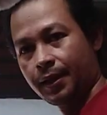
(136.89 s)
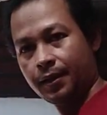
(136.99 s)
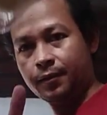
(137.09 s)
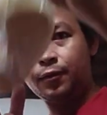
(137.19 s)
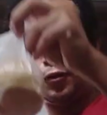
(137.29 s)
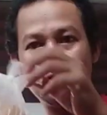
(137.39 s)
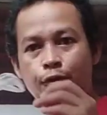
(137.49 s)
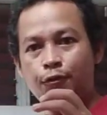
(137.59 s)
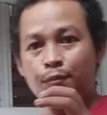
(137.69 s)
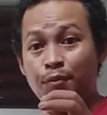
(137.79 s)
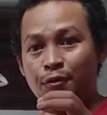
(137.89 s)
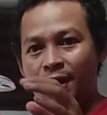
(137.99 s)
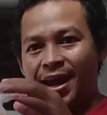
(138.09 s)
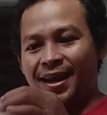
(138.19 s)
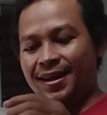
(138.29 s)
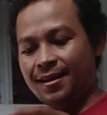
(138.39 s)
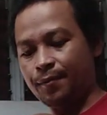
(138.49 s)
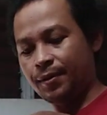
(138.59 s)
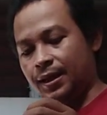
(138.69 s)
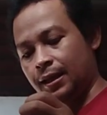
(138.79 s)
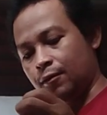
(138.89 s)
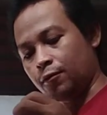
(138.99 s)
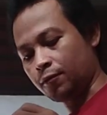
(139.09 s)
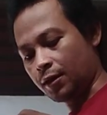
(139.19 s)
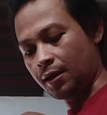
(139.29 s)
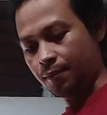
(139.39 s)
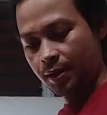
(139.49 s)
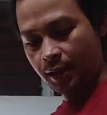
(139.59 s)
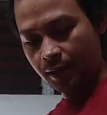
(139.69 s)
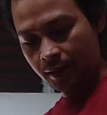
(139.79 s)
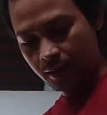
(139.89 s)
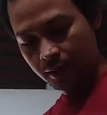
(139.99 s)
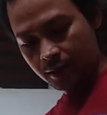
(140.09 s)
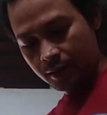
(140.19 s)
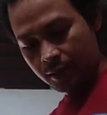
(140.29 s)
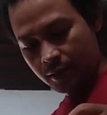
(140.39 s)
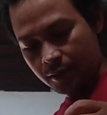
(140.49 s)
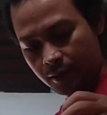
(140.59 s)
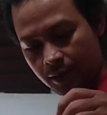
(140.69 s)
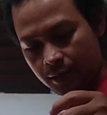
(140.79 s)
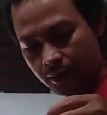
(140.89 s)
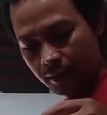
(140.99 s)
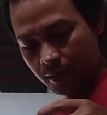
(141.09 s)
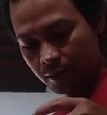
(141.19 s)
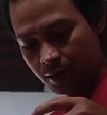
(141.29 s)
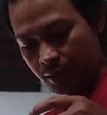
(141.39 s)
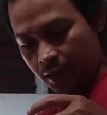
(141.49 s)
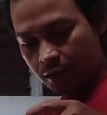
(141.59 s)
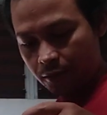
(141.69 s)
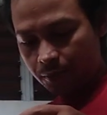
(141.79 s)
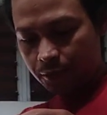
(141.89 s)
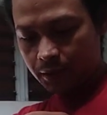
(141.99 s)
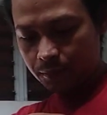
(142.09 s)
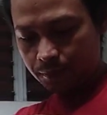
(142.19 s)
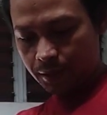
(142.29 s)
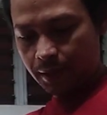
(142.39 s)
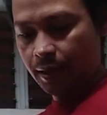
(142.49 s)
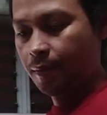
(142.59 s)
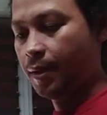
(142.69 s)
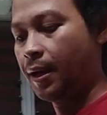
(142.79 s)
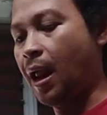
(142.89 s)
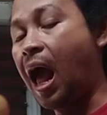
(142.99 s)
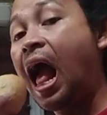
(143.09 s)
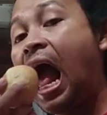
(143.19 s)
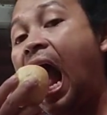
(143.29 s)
Ayan, bread. Binili ko ito kagabi. Okay, so Lord, thank you for this bread. Amen.